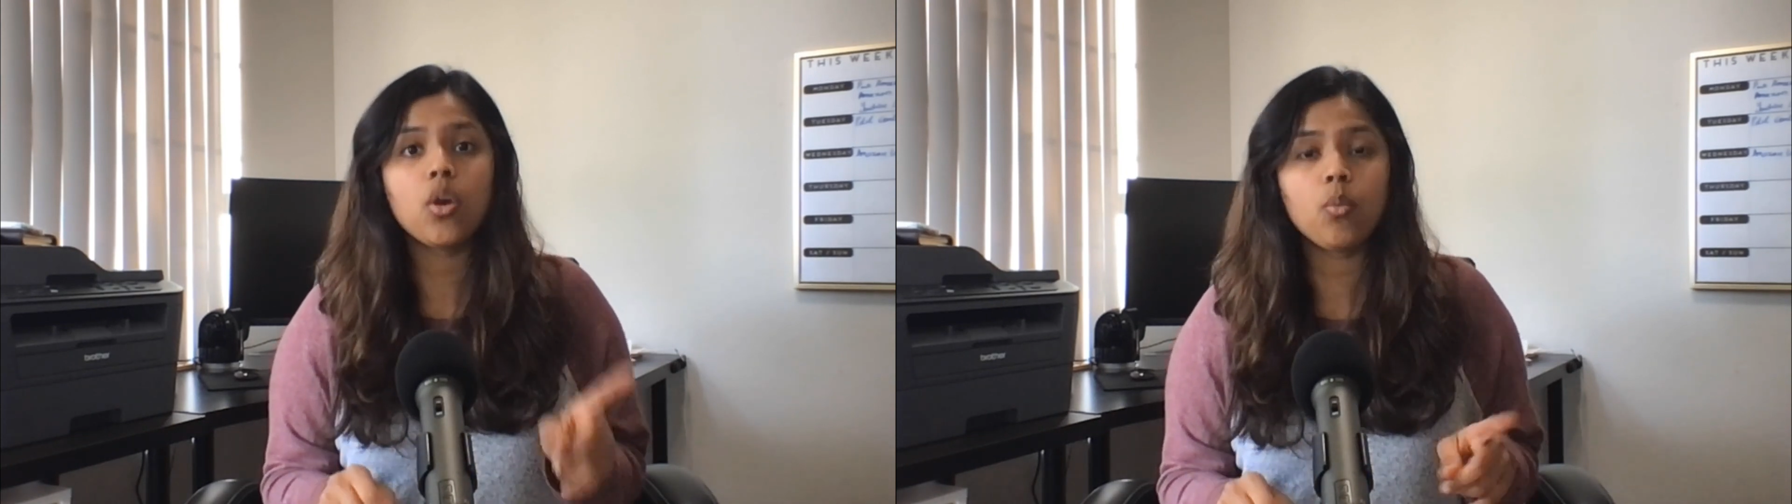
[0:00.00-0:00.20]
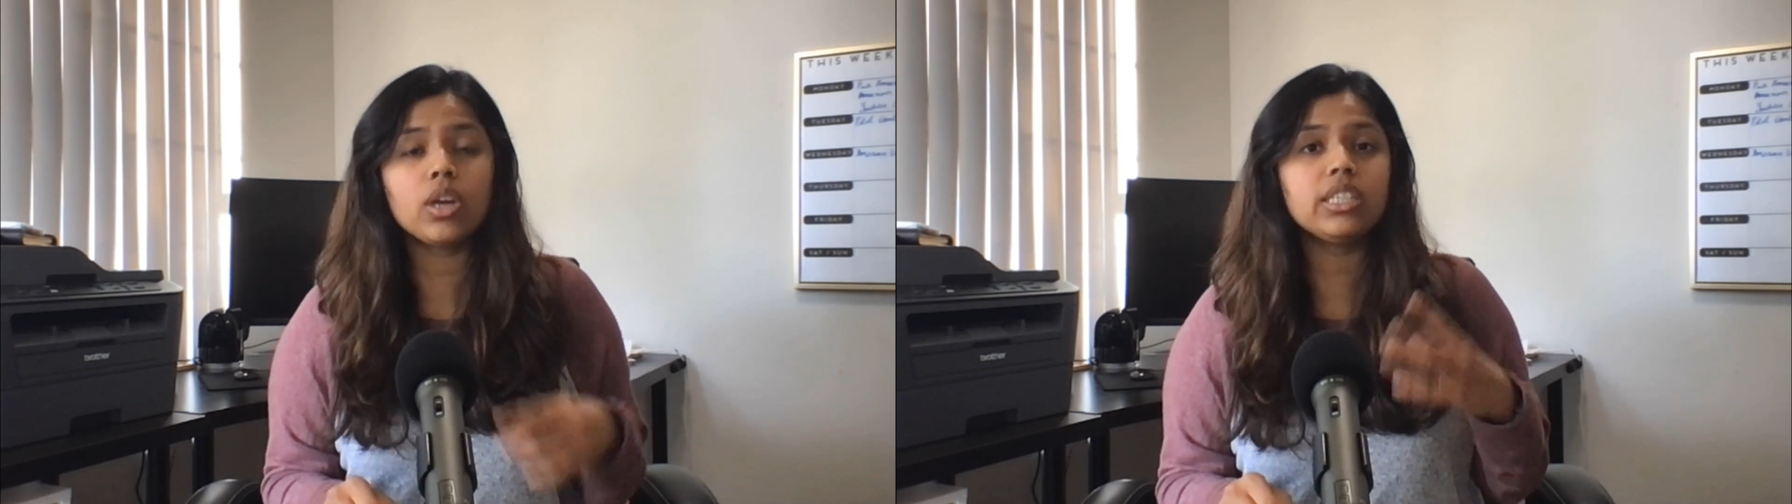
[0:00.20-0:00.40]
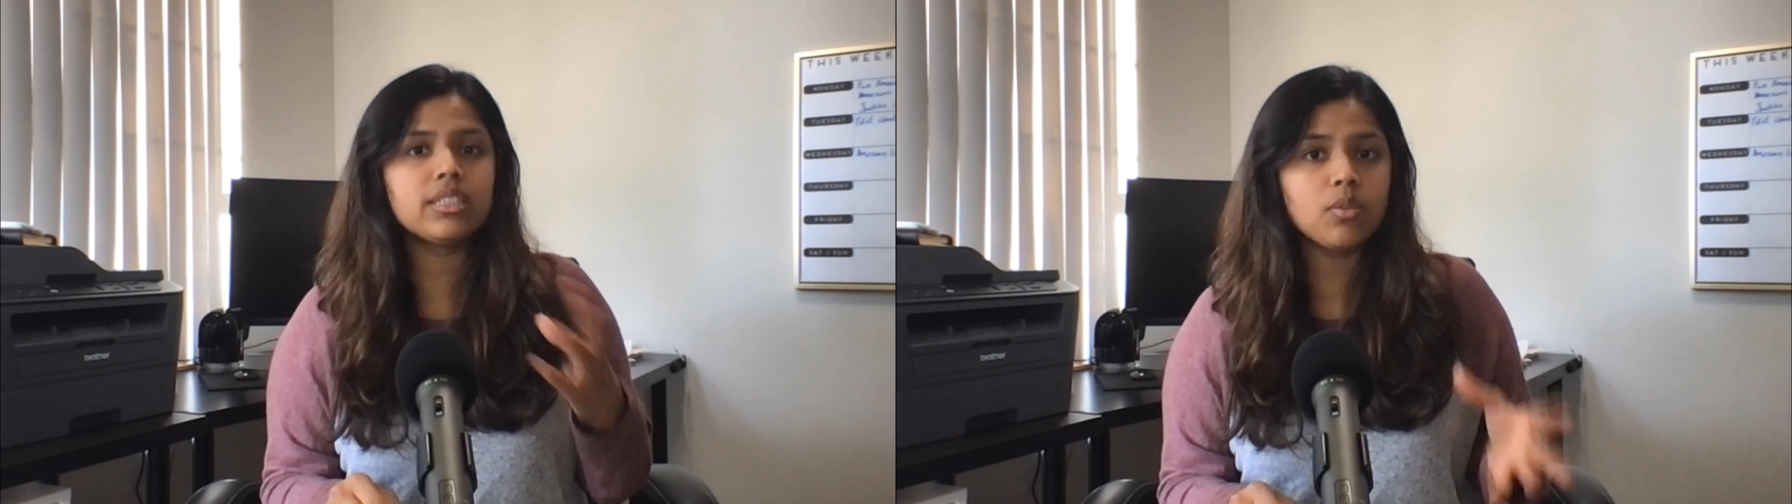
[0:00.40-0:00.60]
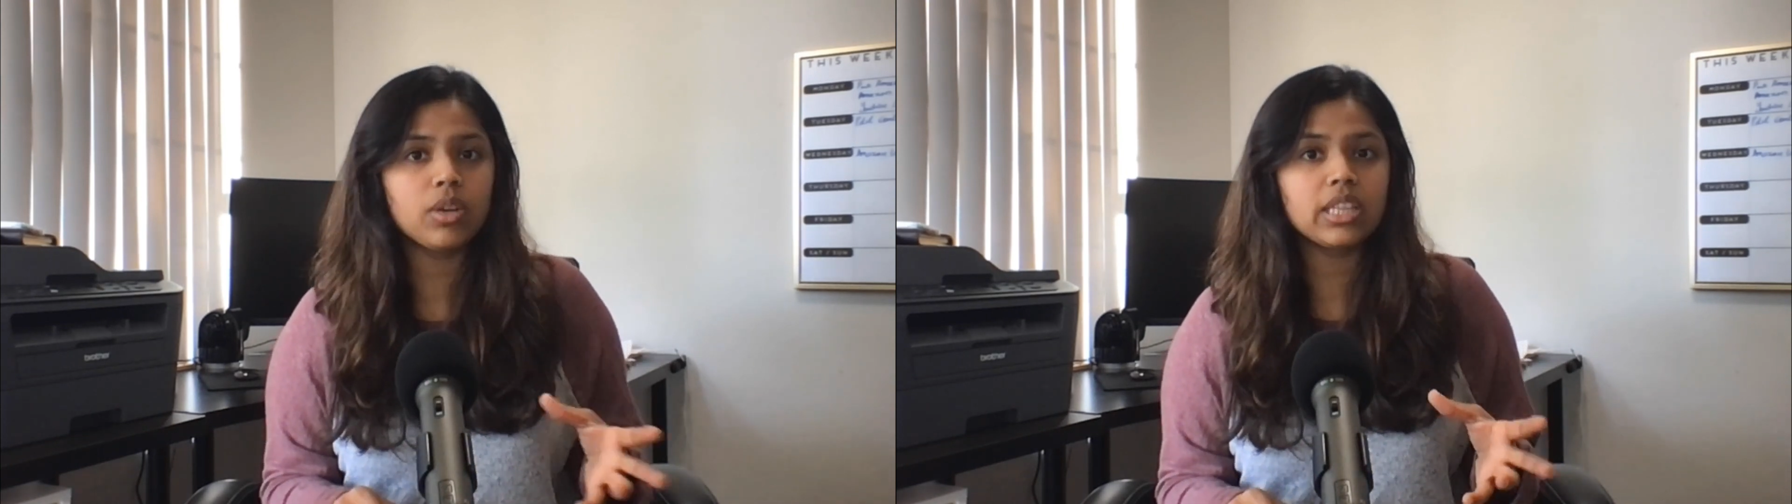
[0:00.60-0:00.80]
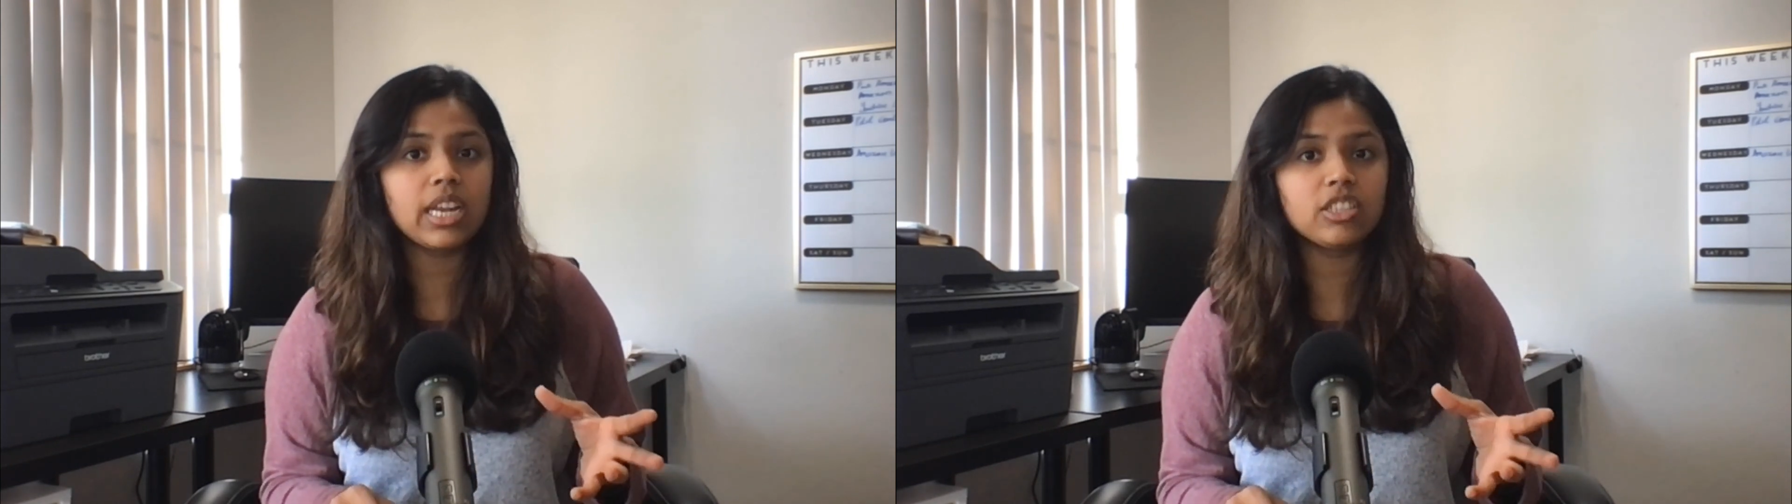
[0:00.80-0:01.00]
One is the
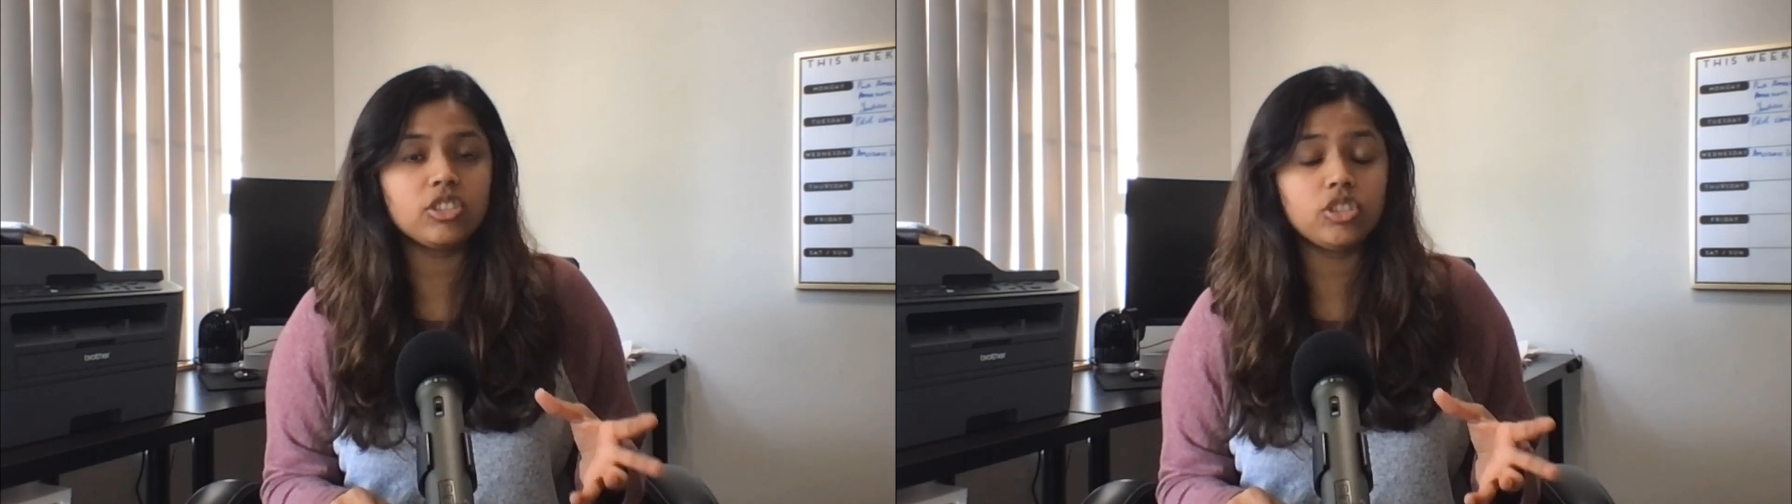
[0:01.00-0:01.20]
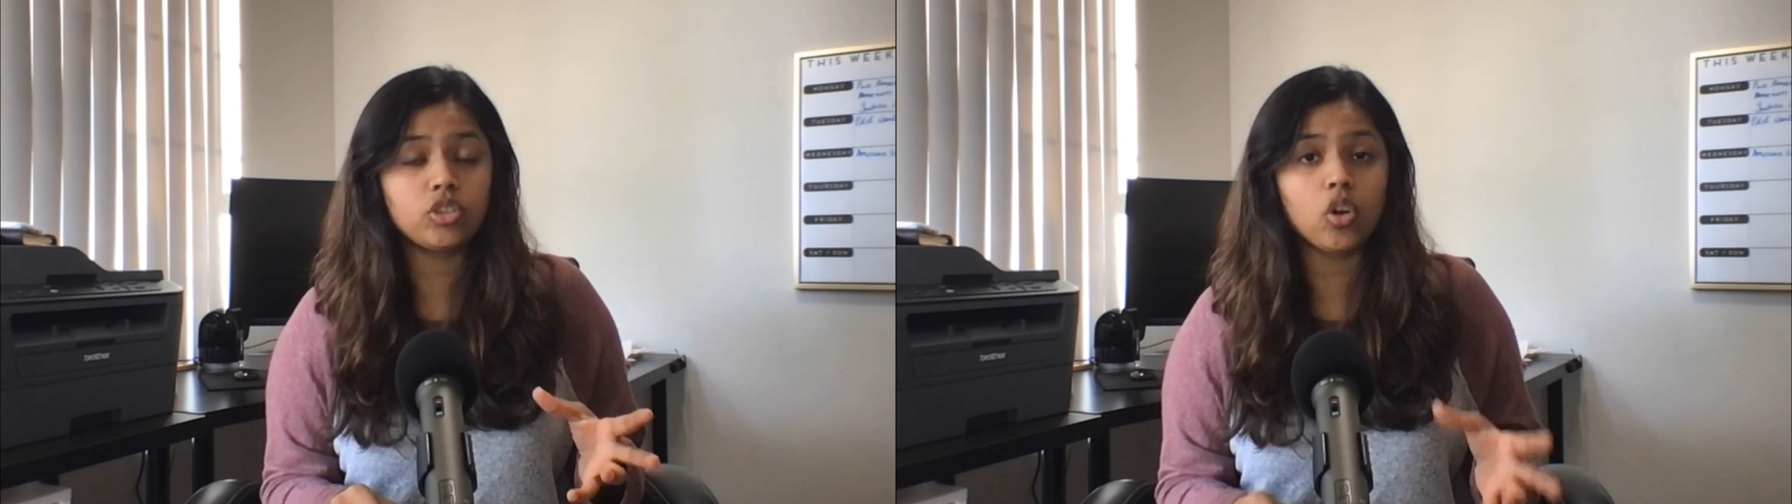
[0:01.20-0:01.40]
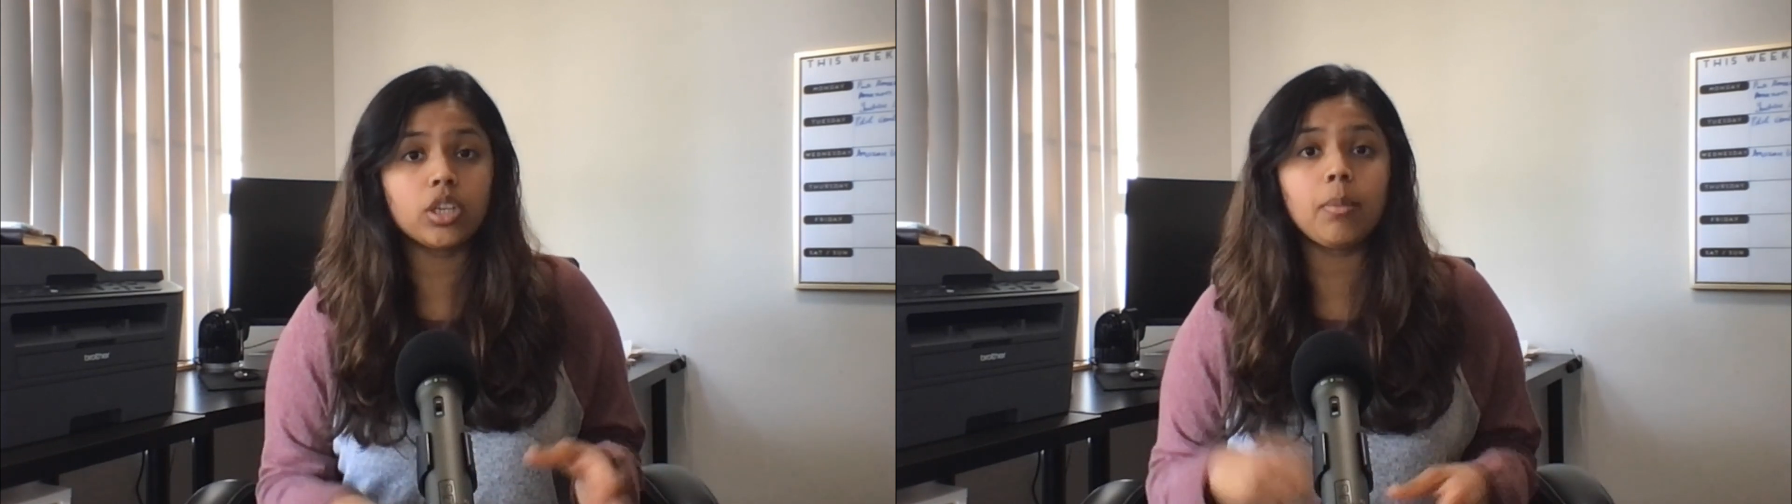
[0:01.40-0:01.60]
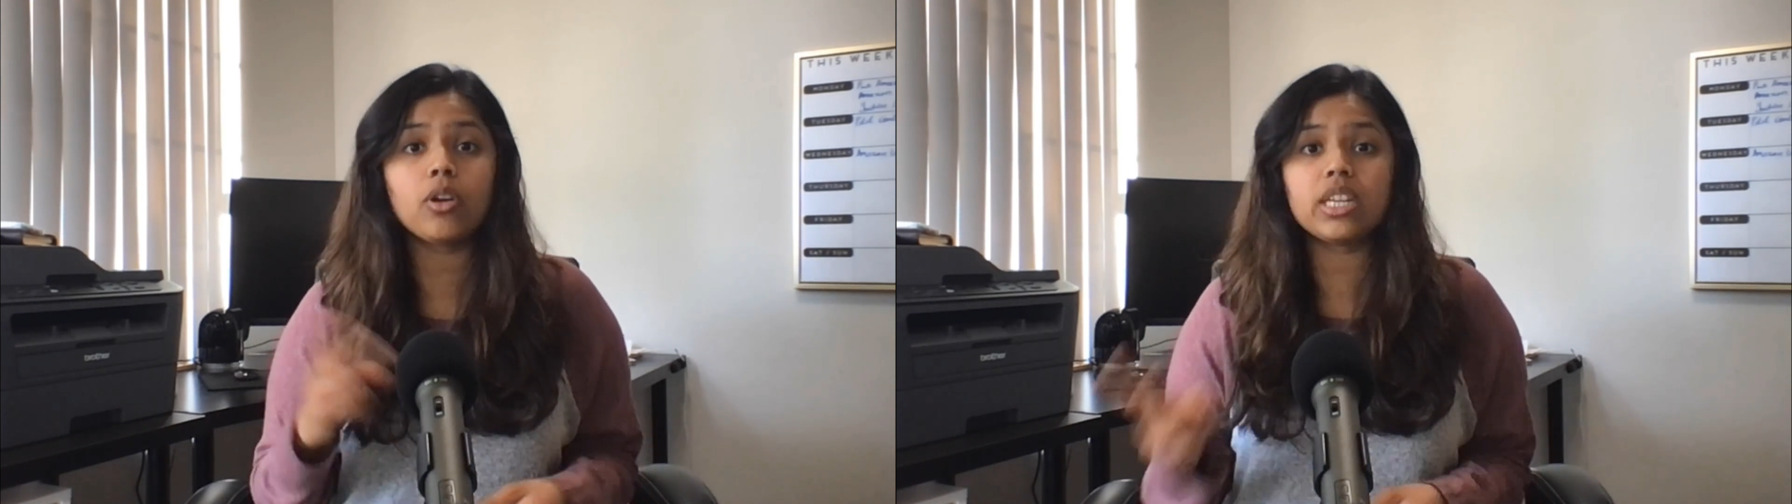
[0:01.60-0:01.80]
one that I talked about,